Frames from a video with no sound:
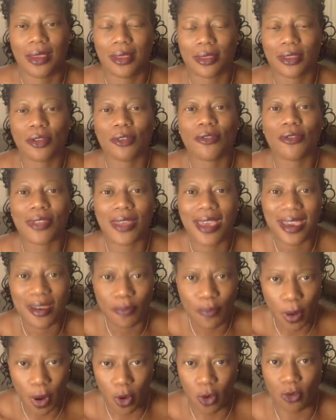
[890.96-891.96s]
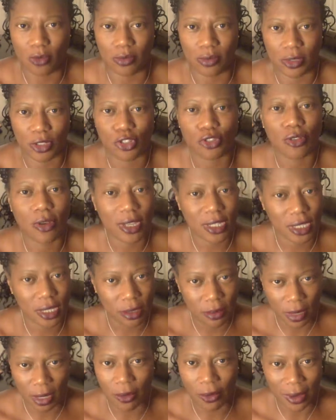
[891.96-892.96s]
They're that potent. Trust
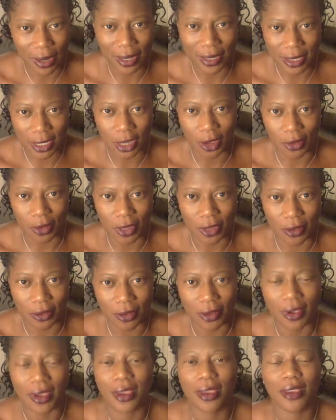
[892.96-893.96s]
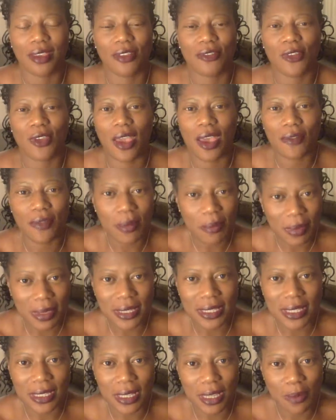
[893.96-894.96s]
me when I tell you. If you haven't
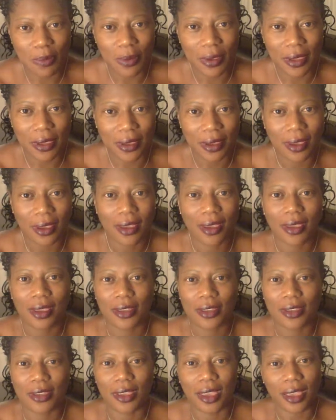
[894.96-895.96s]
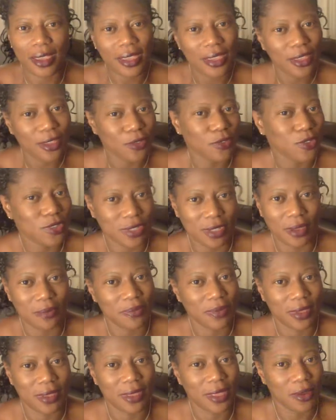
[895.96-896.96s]
been sleeping, I can give you
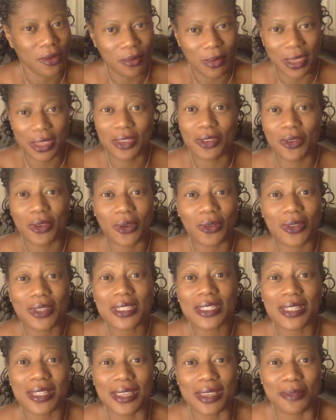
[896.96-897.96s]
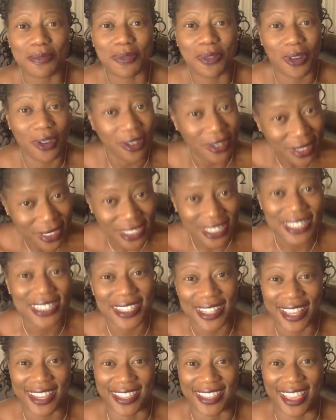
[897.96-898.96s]
something that'll make you go to sleep just
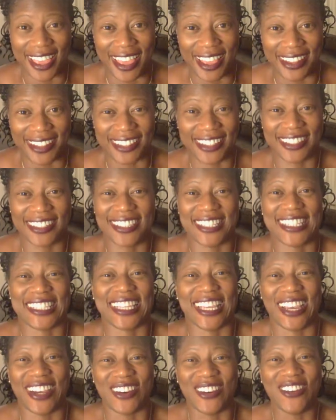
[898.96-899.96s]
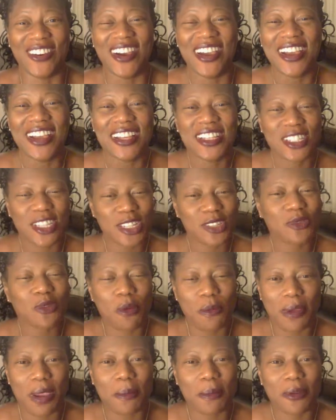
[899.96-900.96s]
like that. So just
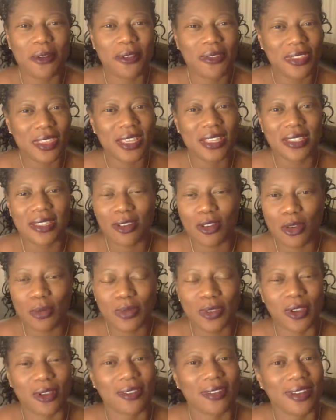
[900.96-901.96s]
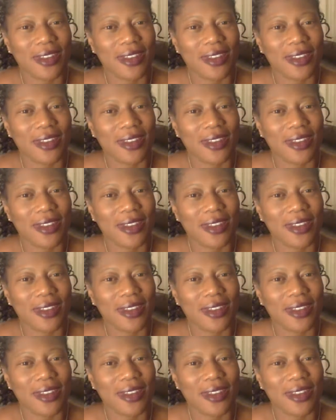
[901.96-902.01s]
remember, these herbs are